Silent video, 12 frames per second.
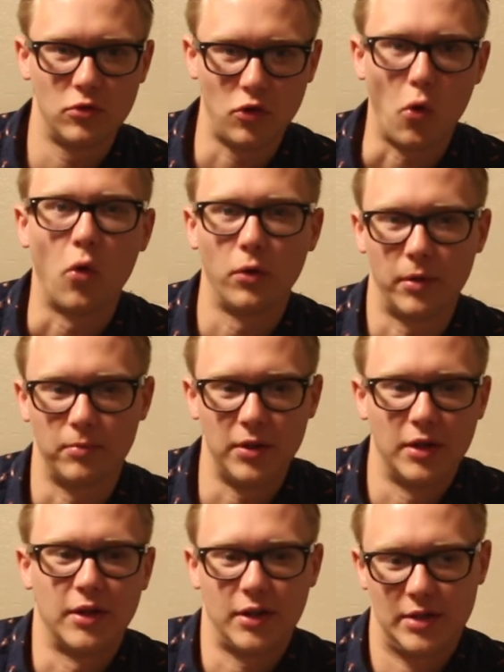goal. Like
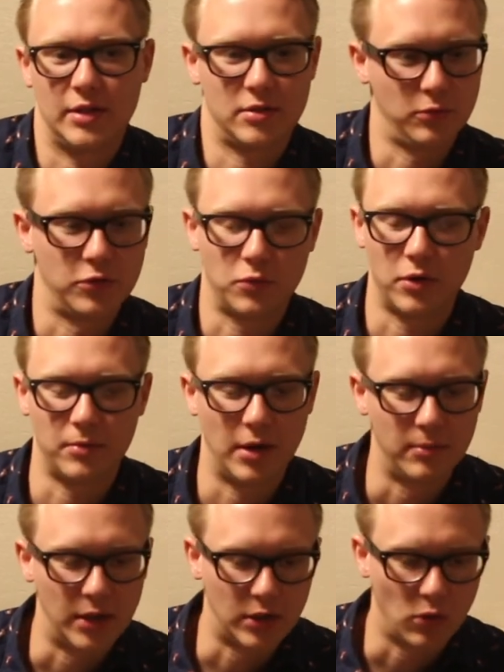being accessible is one of
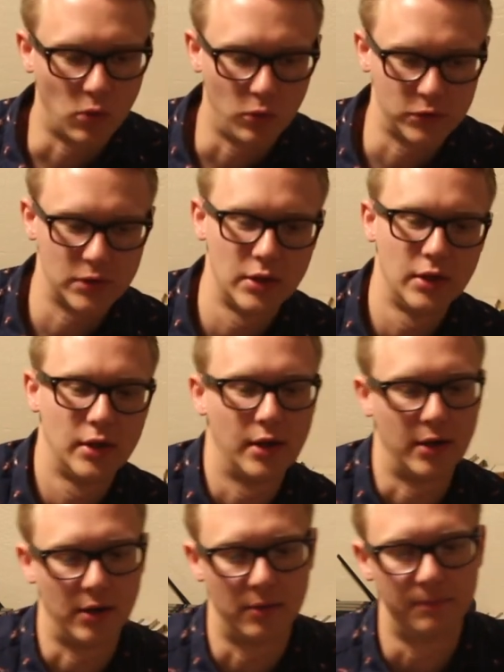my main goals.
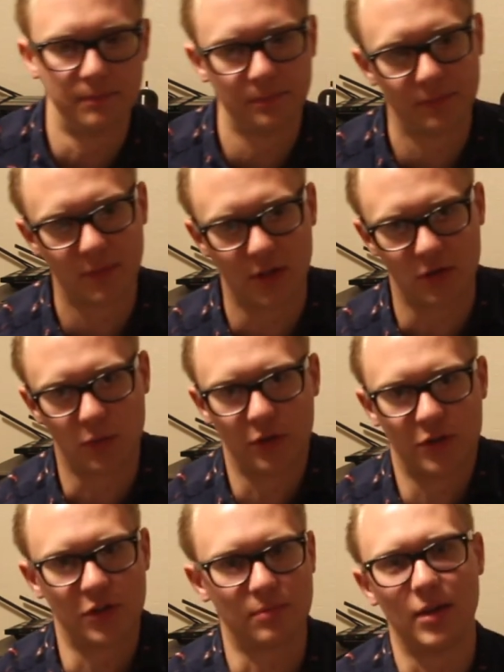as well
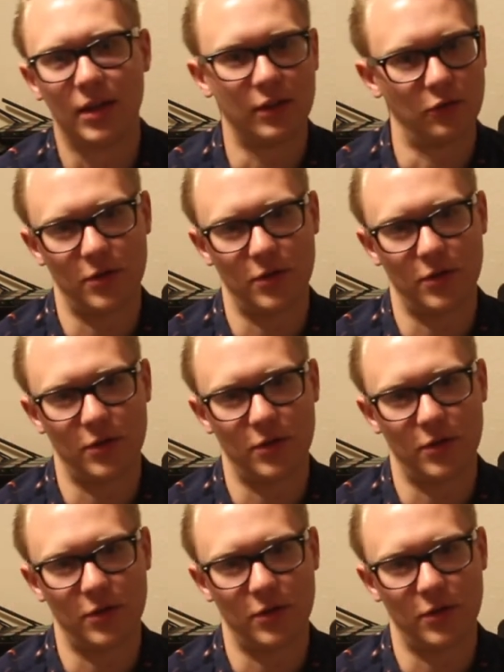as just making the